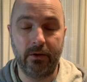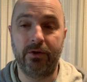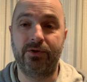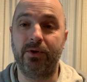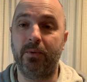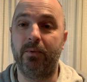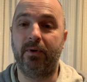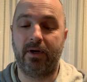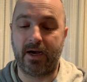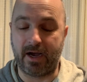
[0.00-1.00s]
So
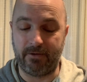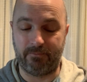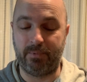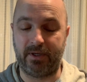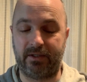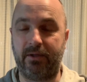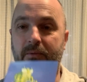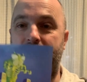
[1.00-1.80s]
I have picked out